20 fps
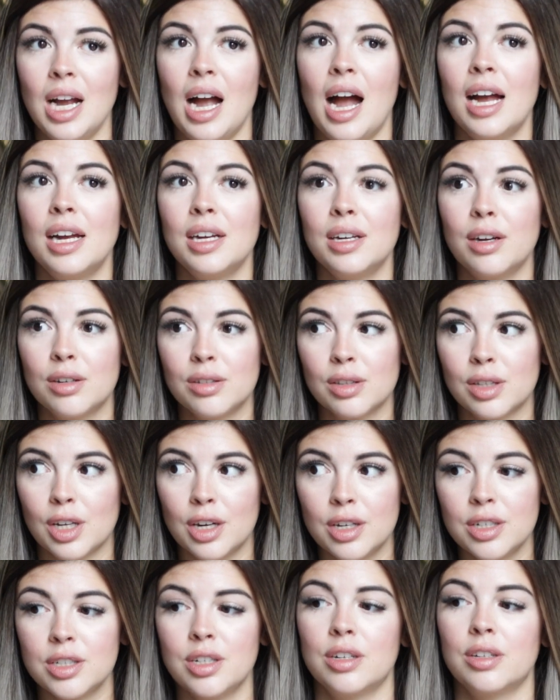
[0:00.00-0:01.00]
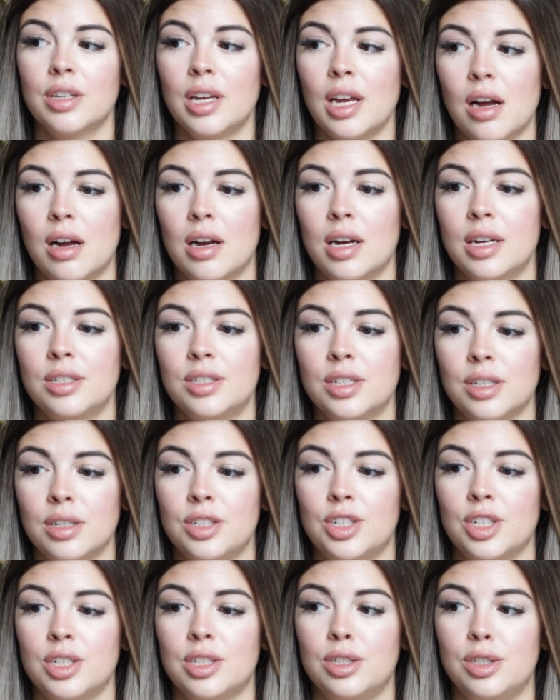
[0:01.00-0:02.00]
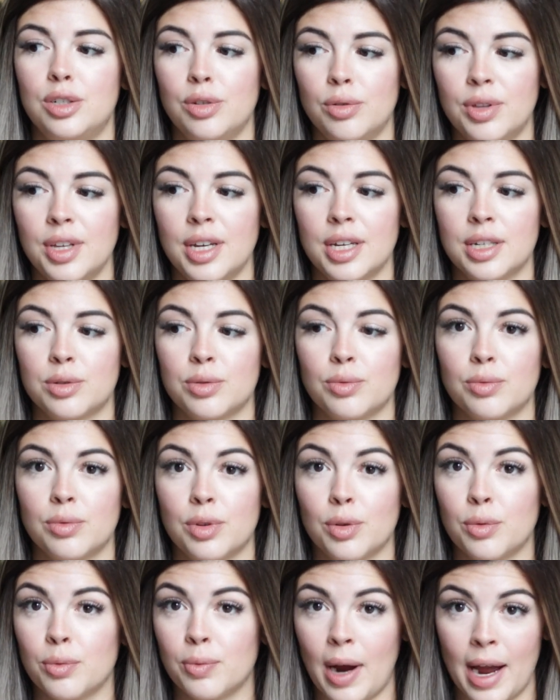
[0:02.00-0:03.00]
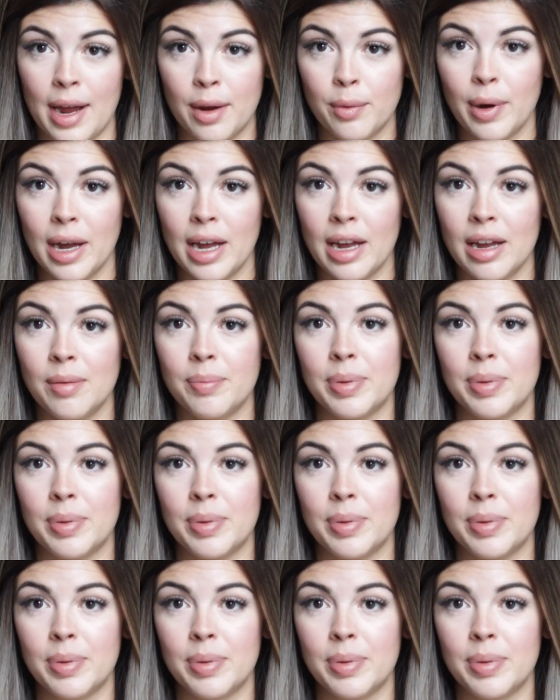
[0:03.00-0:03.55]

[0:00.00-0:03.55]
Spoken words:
I learned early on to just do things the right way,